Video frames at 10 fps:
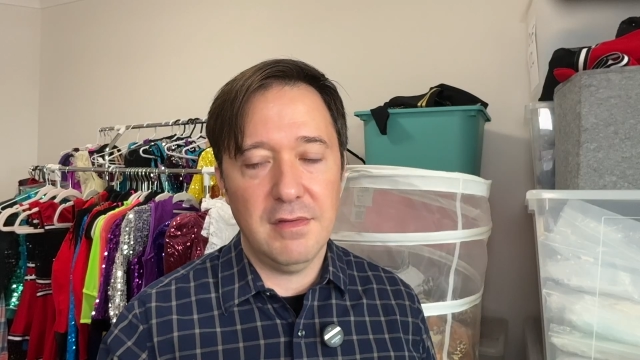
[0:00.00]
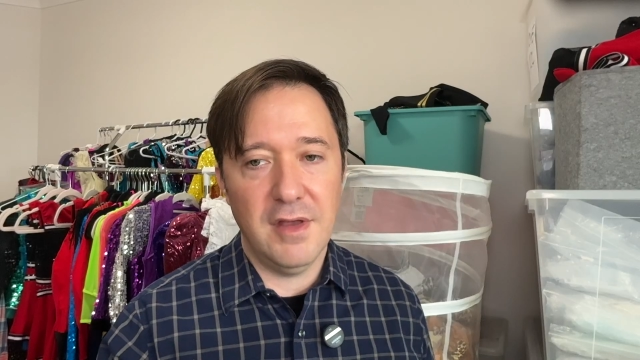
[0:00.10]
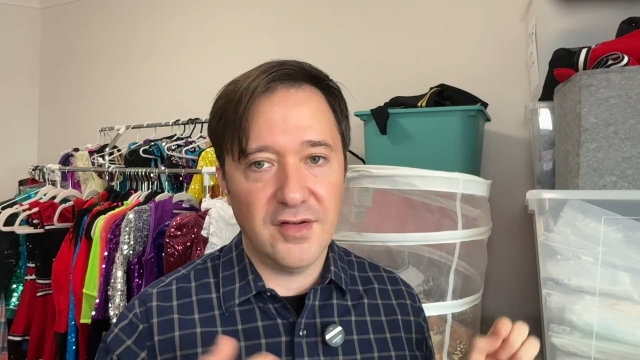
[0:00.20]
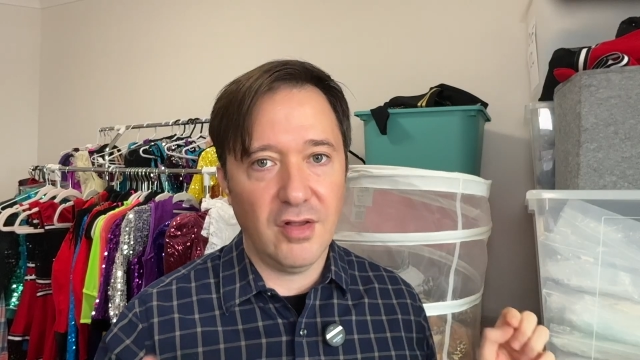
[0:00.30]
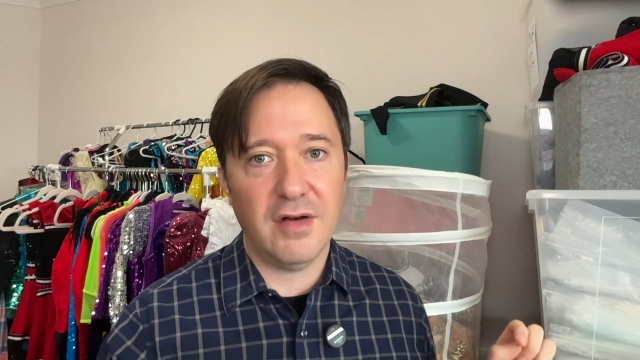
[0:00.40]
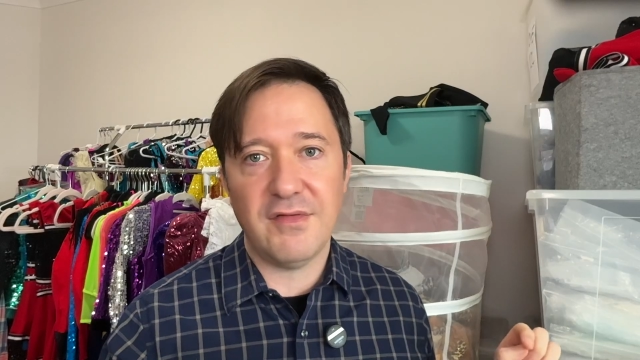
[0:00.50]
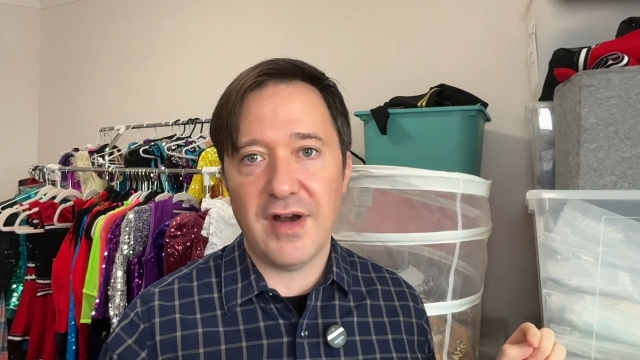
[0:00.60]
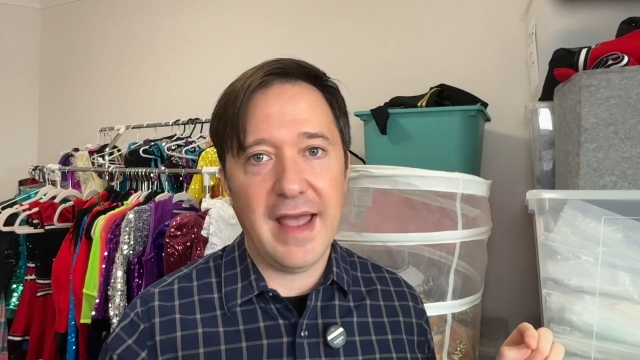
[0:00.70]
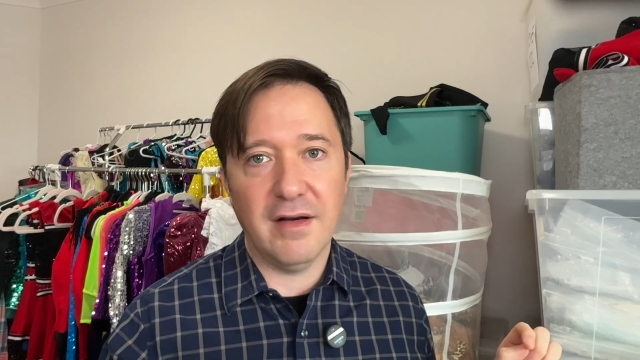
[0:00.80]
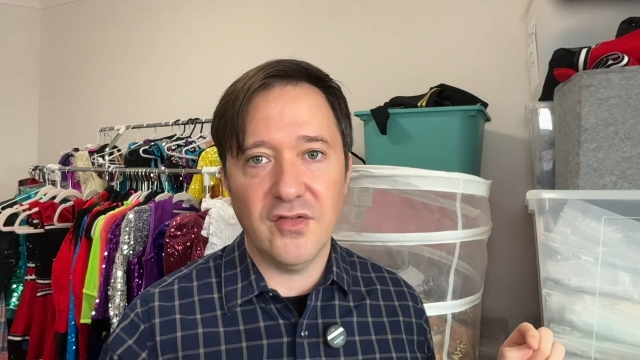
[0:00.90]
There's a lot of
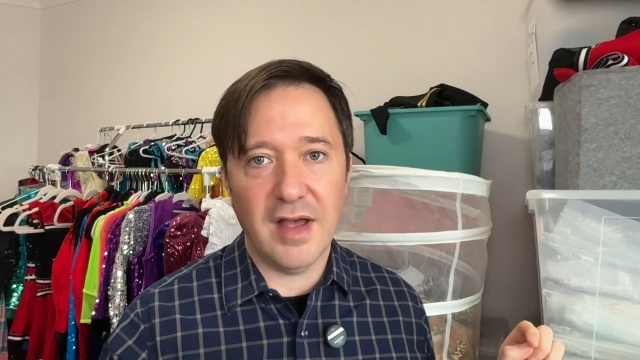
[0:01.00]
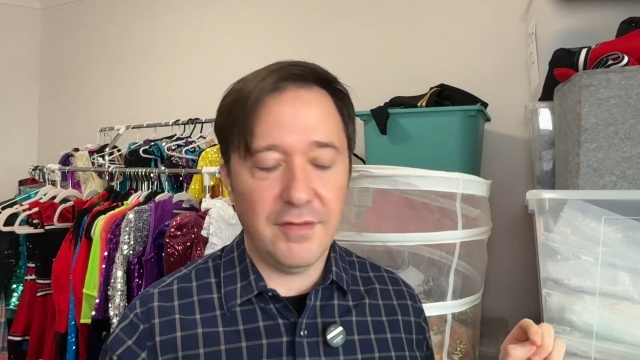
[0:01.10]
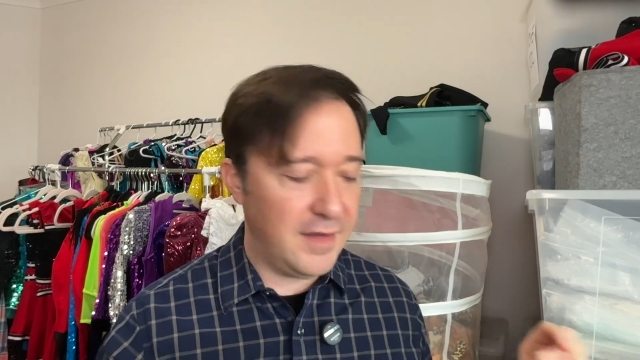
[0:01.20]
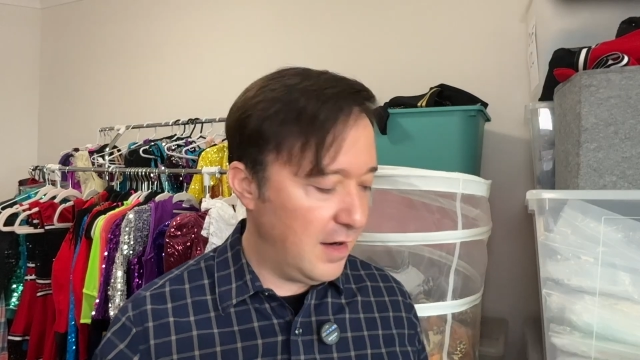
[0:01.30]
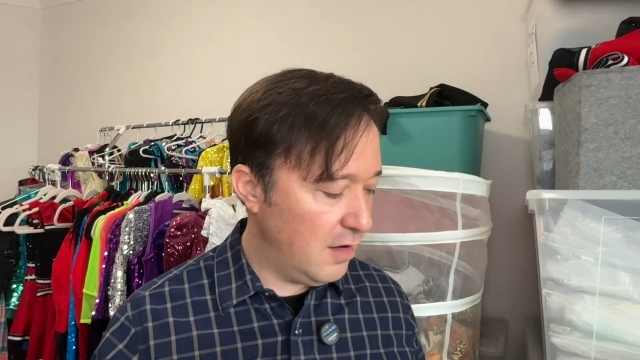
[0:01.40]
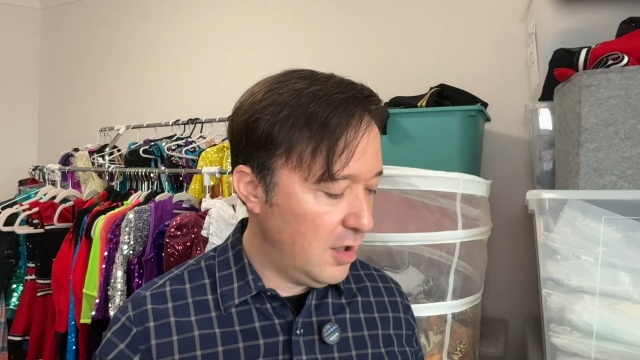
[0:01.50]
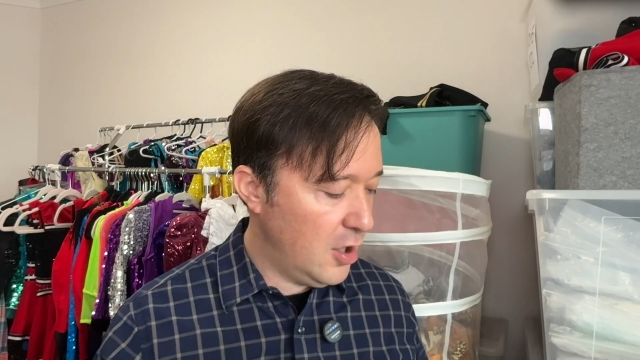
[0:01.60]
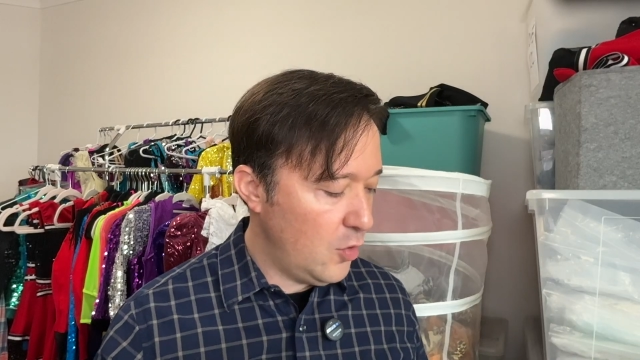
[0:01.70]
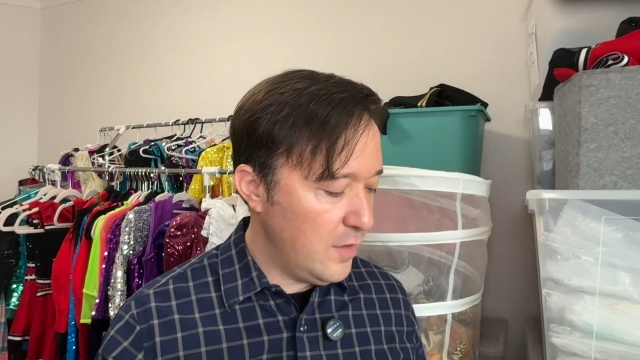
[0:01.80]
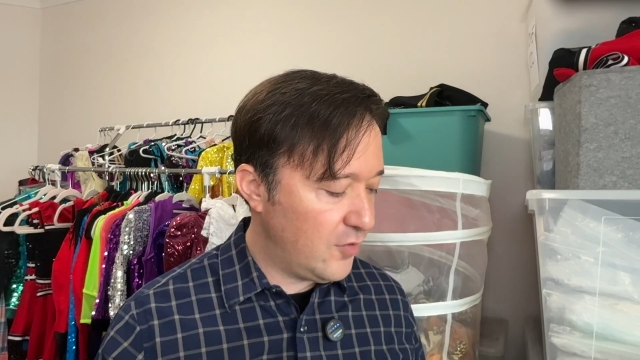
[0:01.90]
different hangers out there.
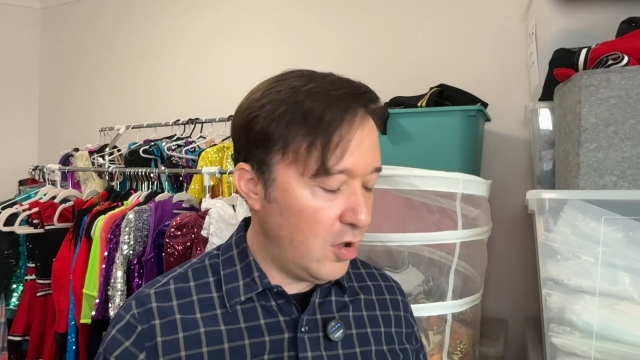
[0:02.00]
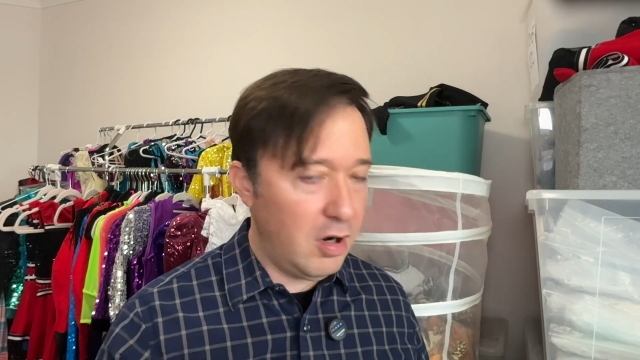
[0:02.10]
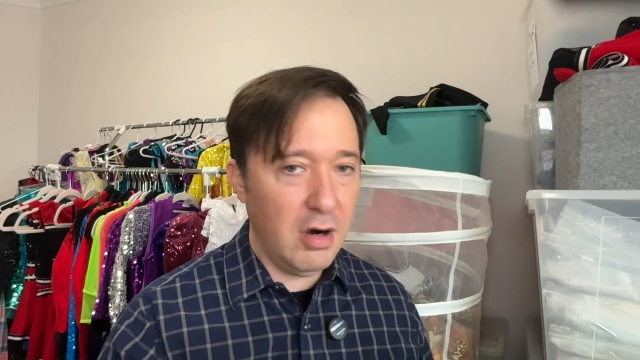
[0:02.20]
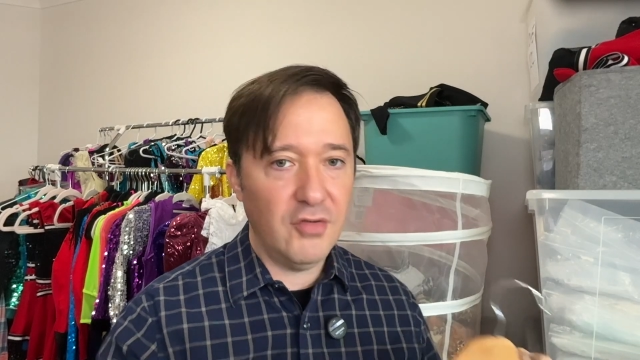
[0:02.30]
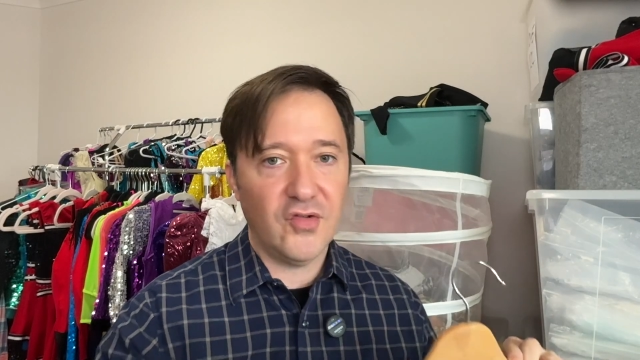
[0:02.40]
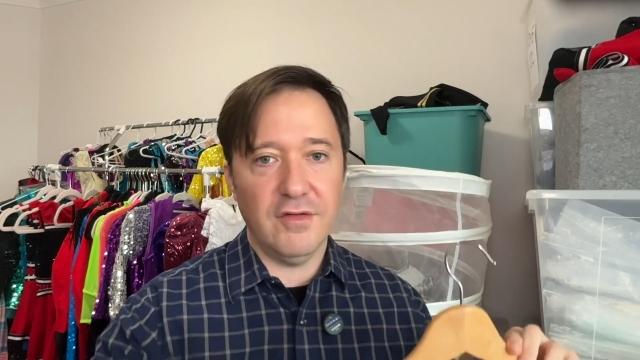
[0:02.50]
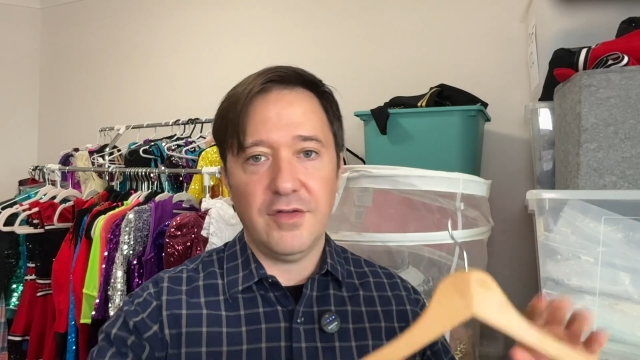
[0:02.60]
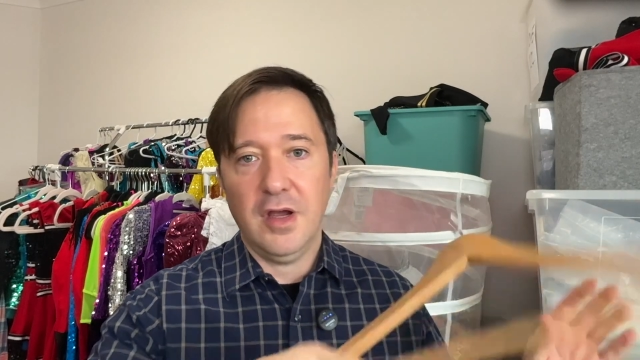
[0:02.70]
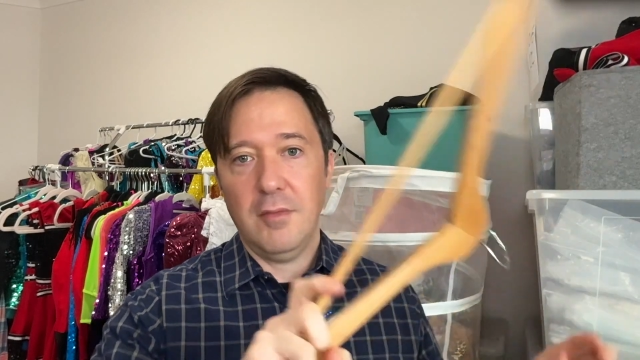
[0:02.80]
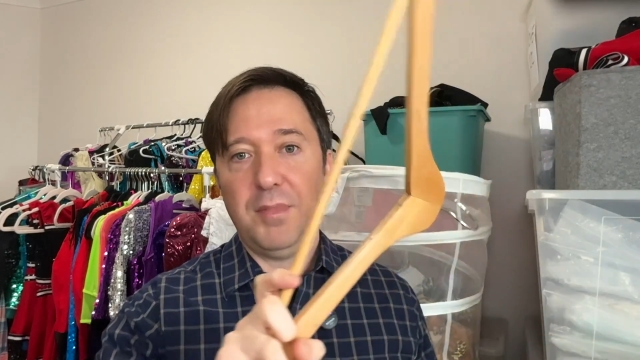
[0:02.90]
We've got our sort of
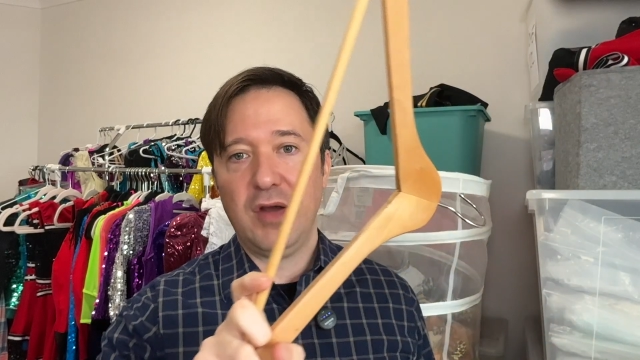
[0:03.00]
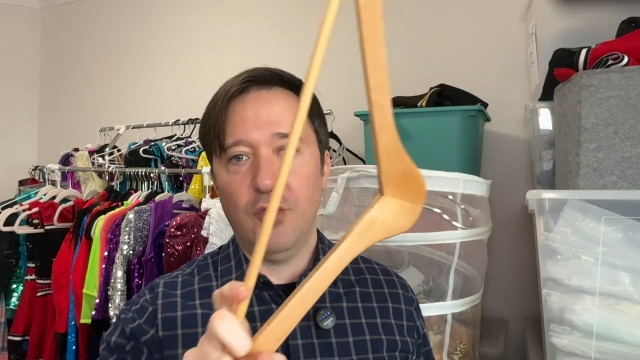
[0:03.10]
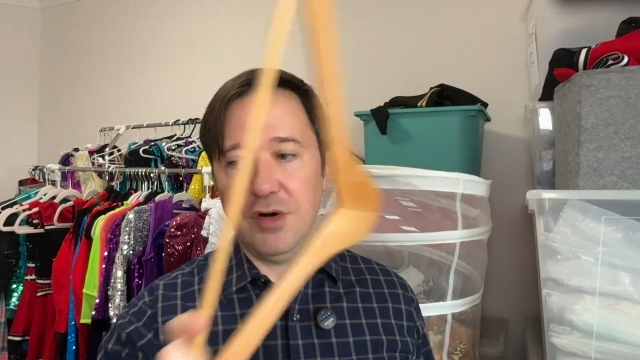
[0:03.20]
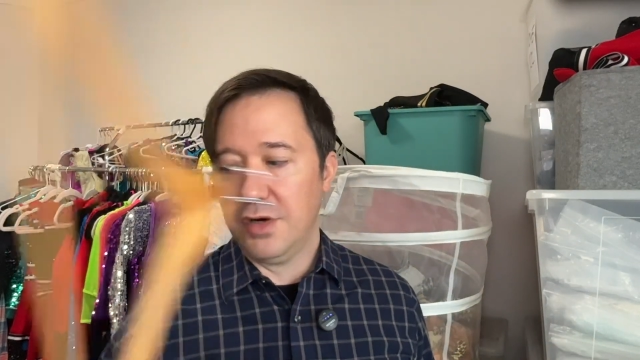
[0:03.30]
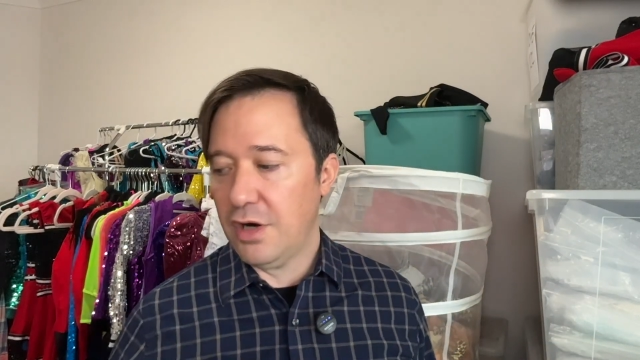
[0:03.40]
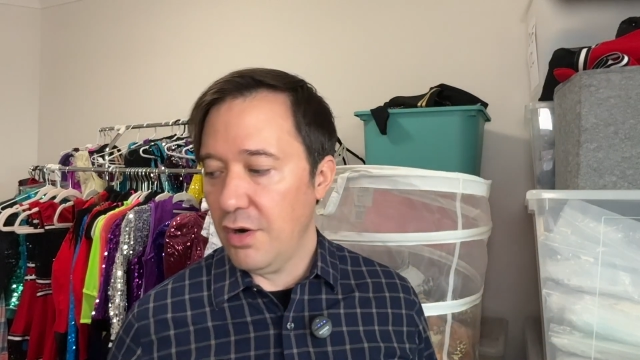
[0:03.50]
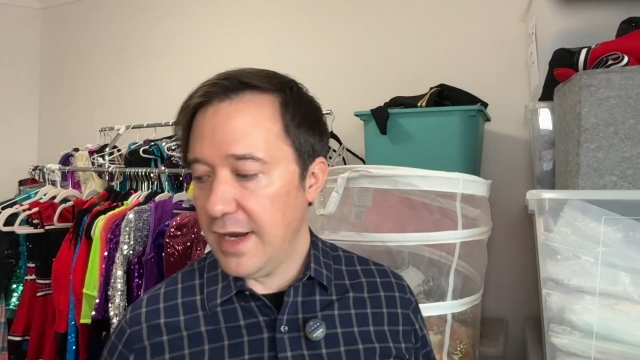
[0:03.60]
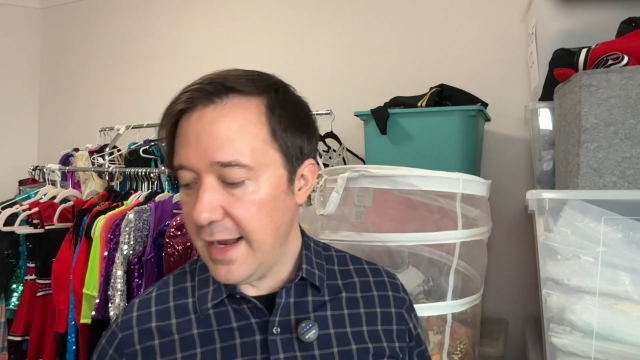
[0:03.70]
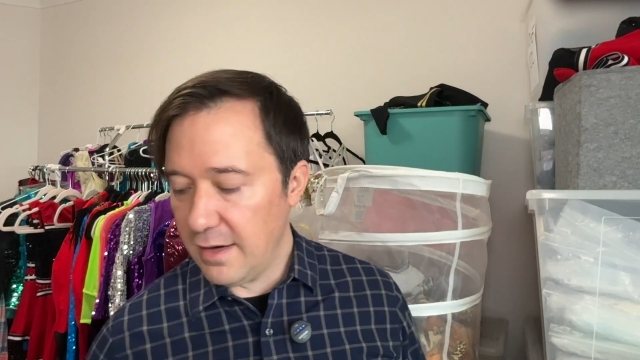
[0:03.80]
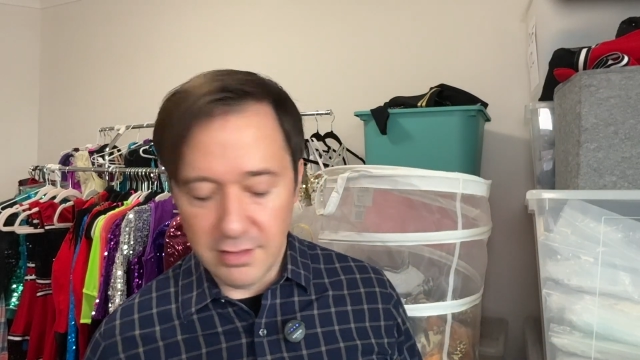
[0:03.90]
big wooden coat
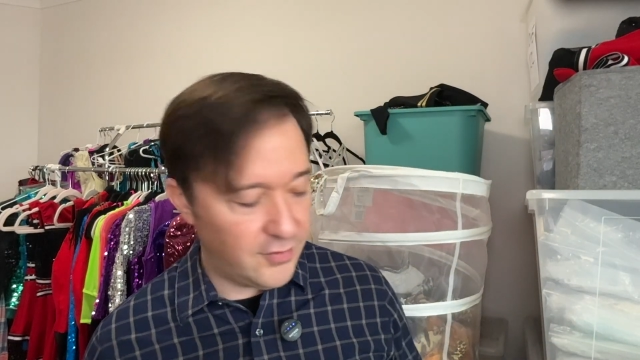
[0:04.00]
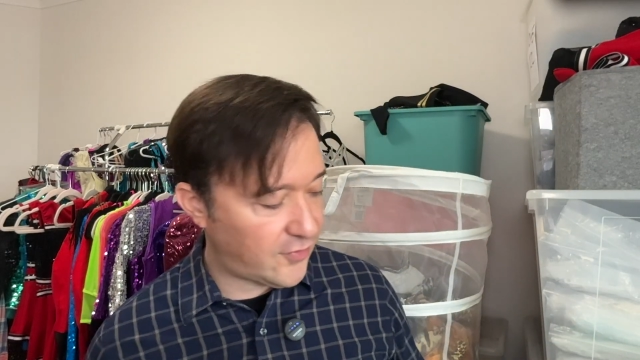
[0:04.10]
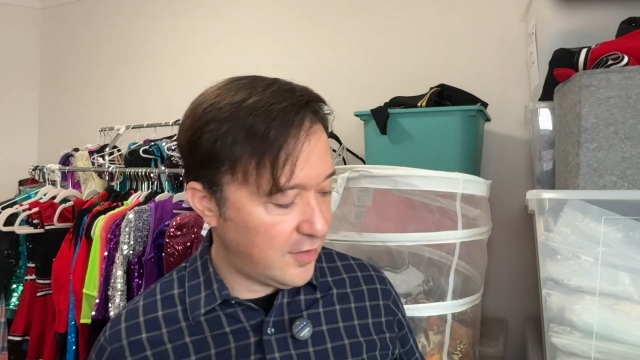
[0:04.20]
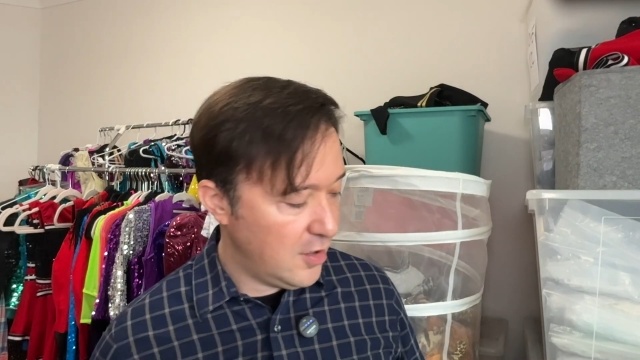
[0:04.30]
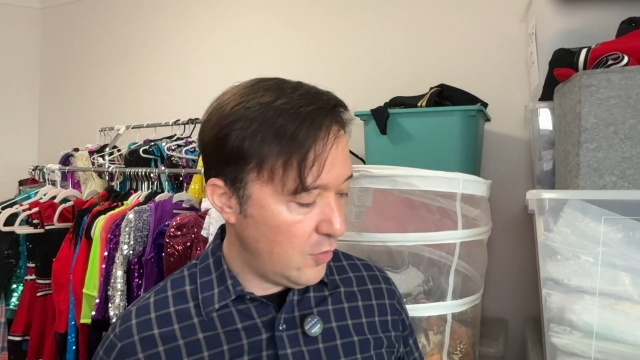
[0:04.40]
hangers.